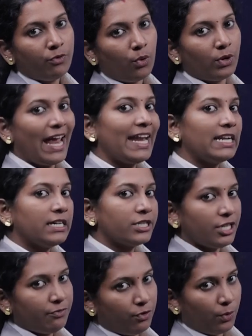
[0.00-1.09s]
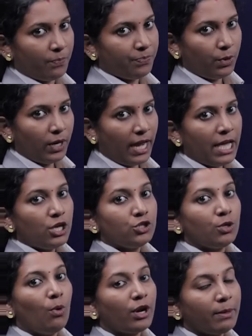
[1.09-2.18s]
for energy flow. Okay,
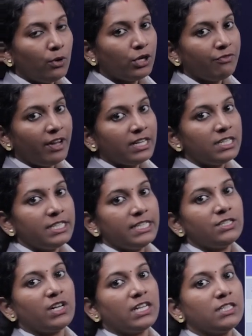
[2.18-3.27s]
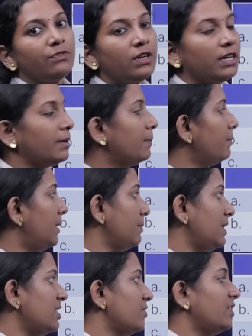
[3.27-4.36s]
so more amount of energy is transferred by
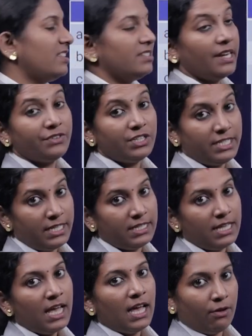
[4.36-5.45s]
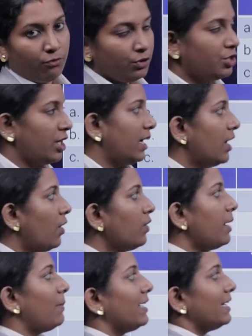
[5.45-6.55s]
means of this detritus food chain.
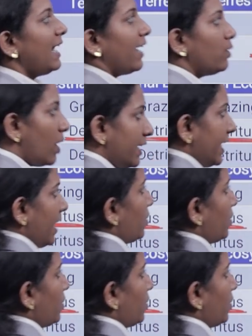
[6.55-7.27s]
Okay, but in aquatic